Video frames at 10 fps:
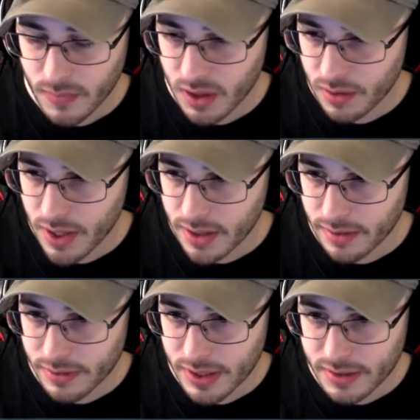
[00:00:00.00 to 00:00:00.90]
All right,
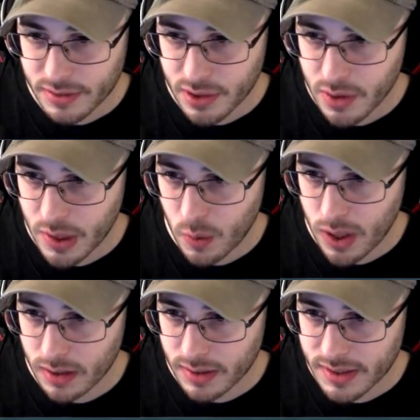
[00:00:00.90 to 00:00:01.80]
things are going
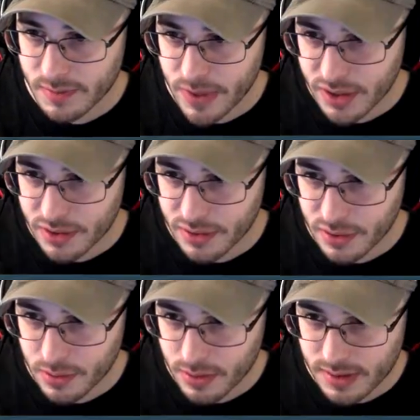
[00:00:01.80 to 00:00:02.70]
well. Let's make sure the
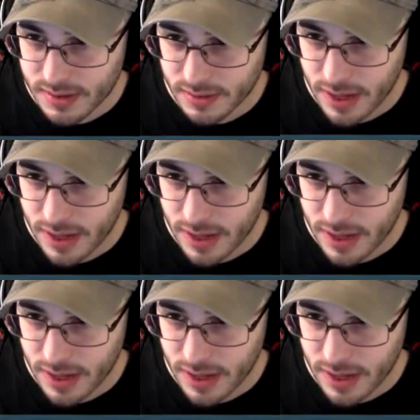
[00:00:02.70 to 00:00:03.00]
tortoises are